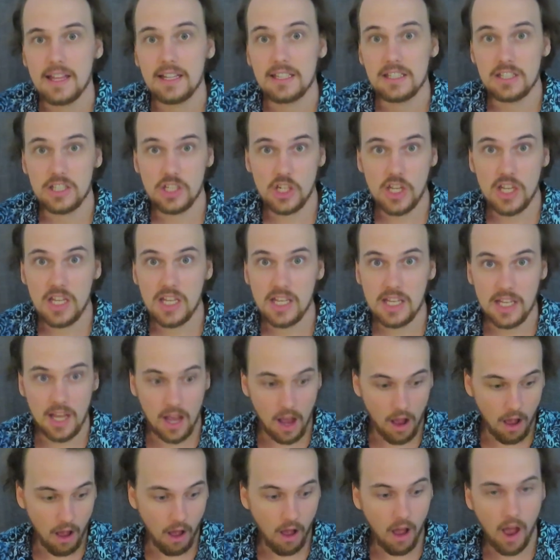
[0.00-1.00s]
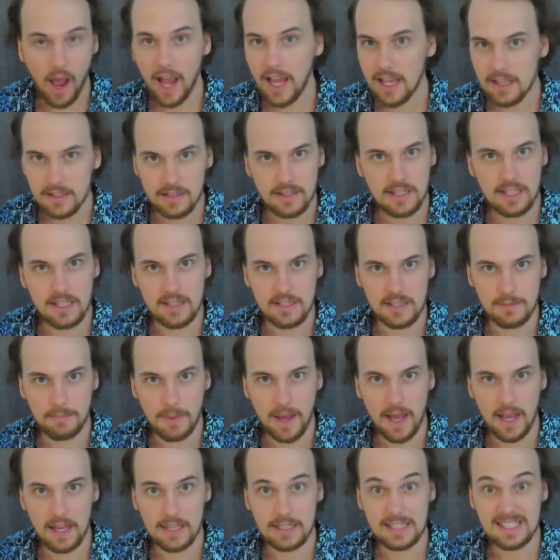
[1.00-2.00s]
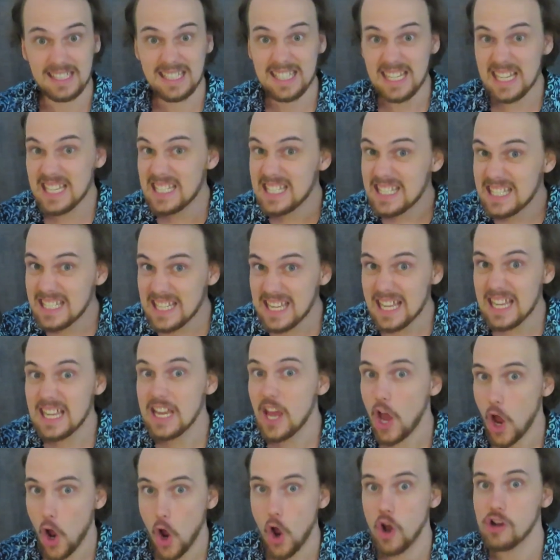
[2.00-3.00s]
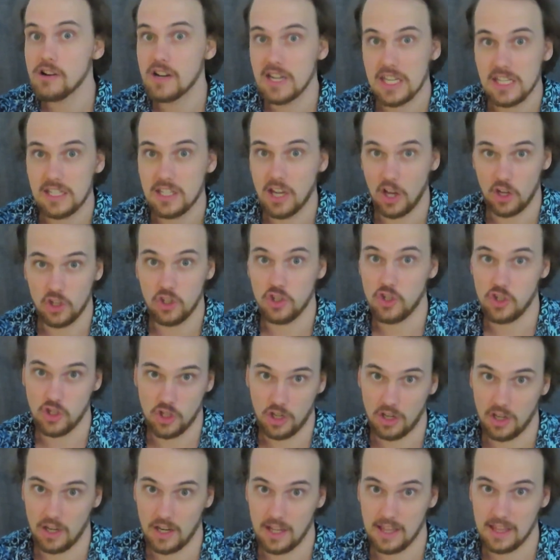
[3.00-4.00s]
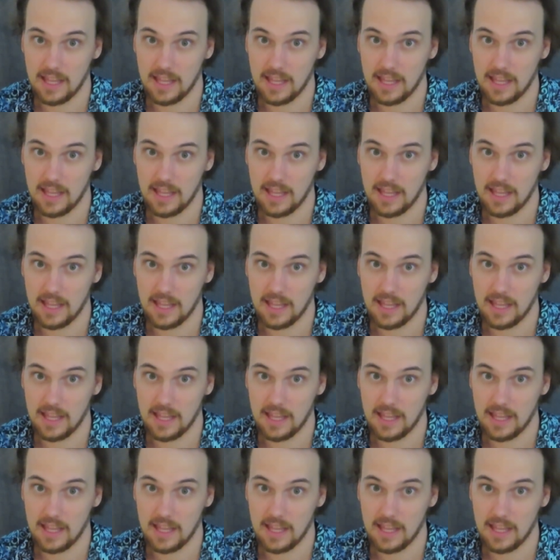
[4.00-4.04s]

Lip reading: She hired these pecs to dig her a dungeon.